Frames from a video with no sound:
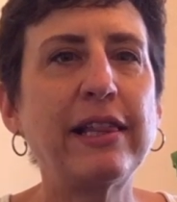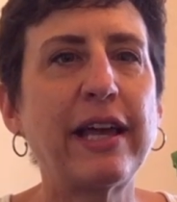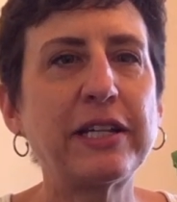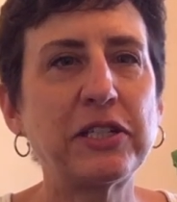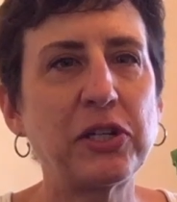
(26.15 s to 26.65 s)

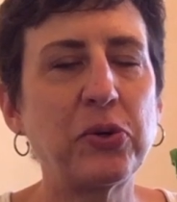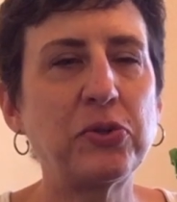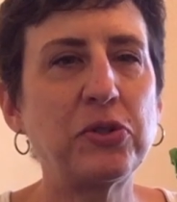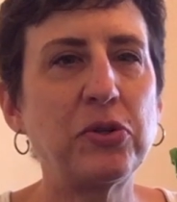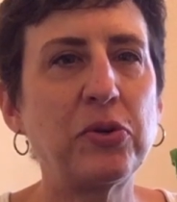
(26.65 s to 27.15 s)
like to go
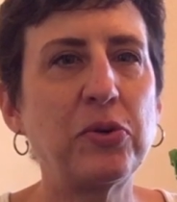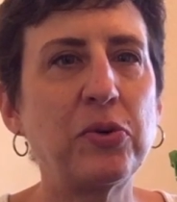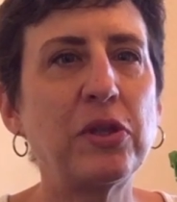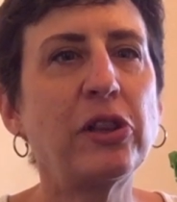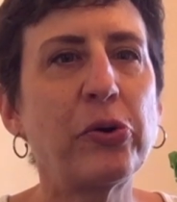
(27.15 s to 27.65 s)

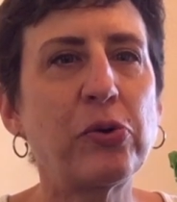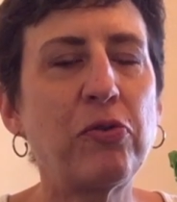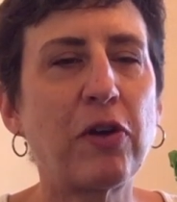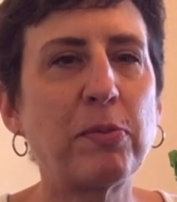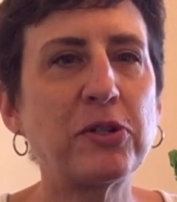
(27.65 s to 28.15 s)
to the local
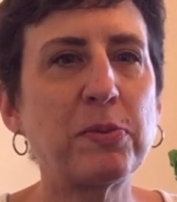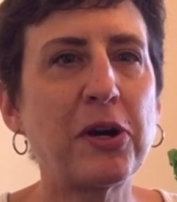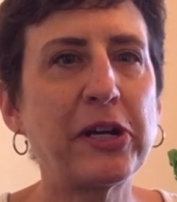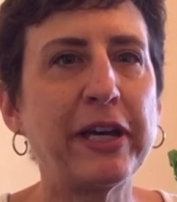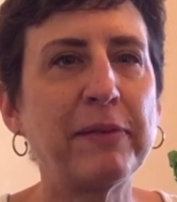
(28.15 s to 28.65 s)
farmer's
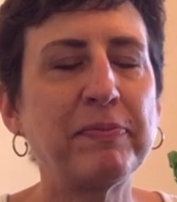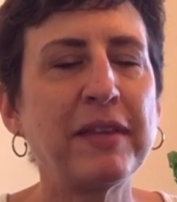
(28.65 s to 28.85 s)
market.